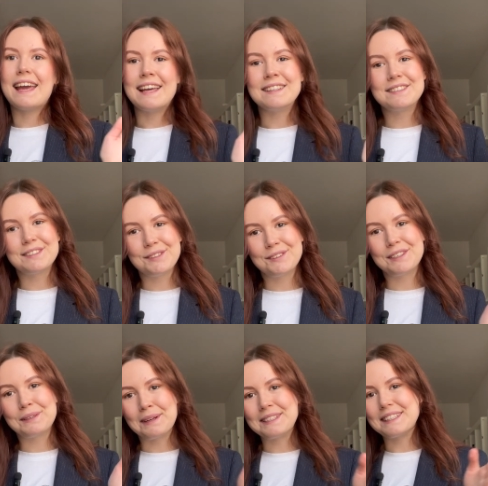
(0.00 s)
into the
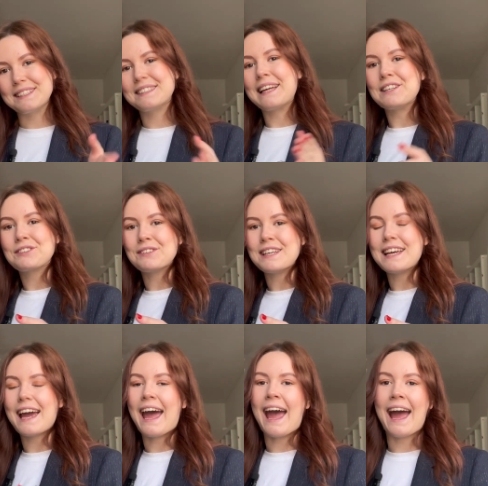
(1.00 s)
20th
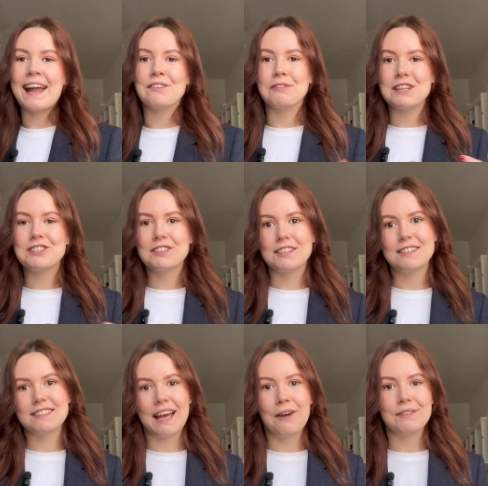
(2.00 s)
century and reached the
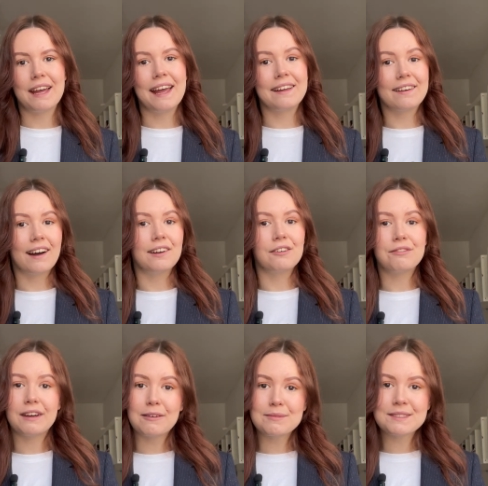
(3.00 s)
sound and color
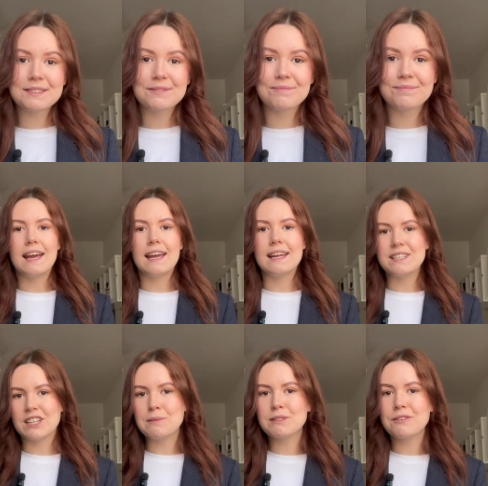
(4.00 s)
films. In
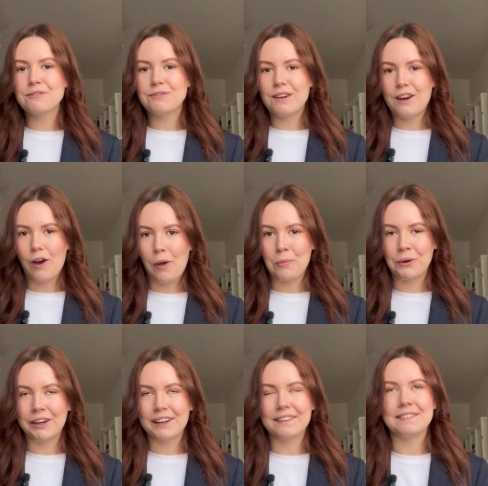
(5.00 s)
terms of
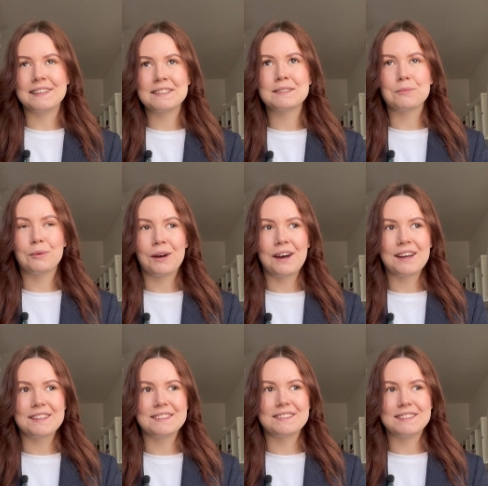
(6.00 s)
homework, this
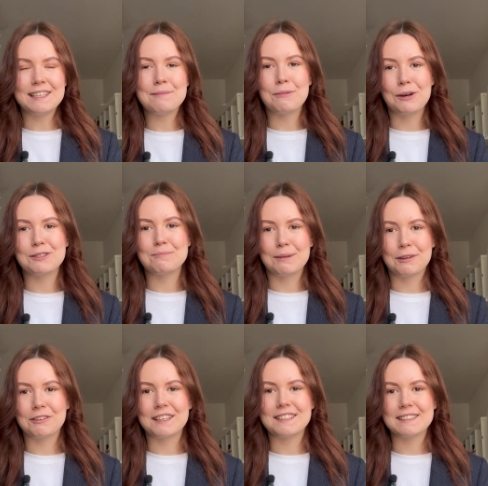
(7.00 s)
was the most
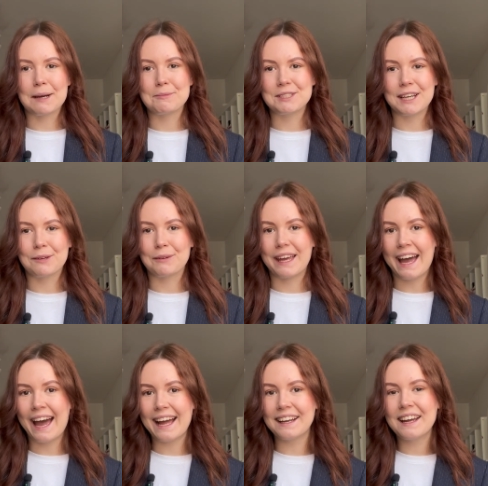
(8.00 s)
bulky subject we
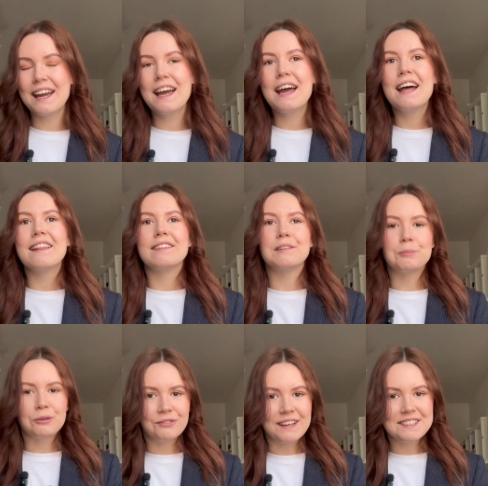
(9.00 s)
had. The
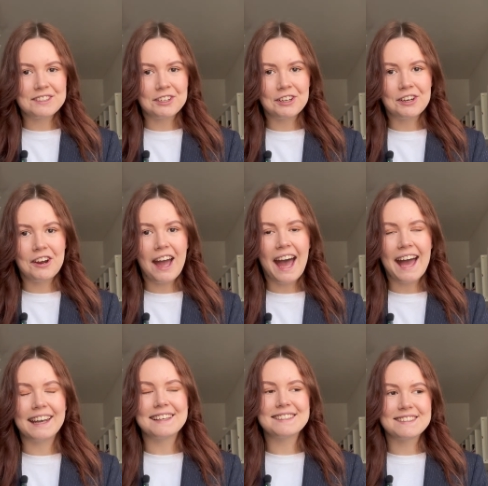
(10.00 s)
professor
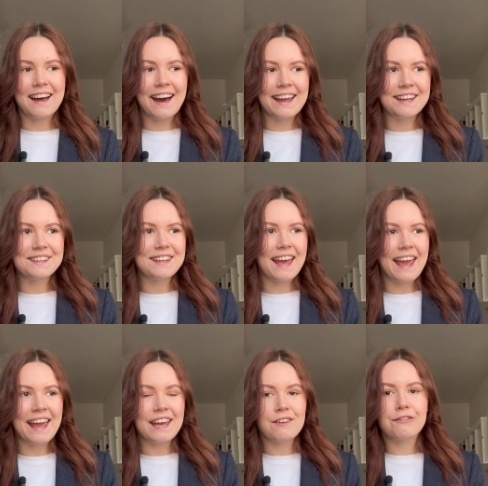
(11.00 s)
had assigned
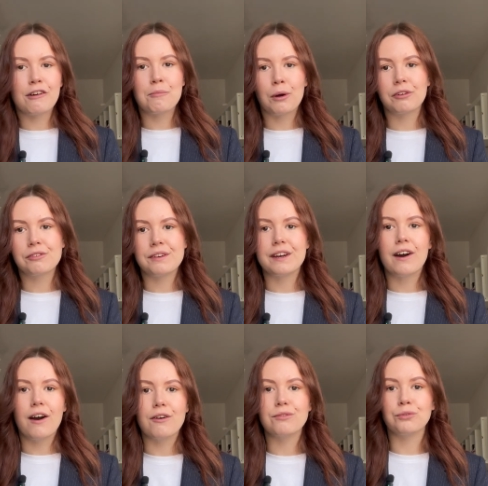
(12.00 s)
a filmography
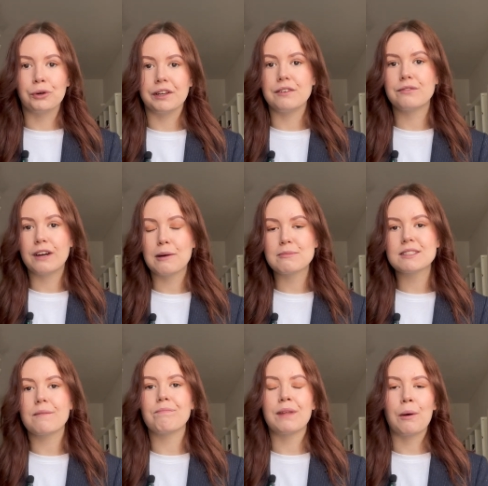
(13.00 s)
of 40 films
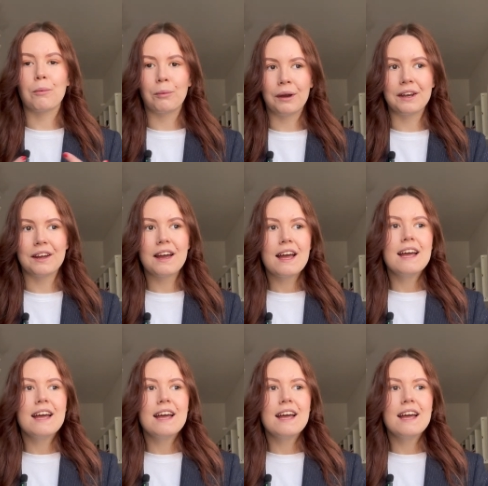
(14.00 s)
that would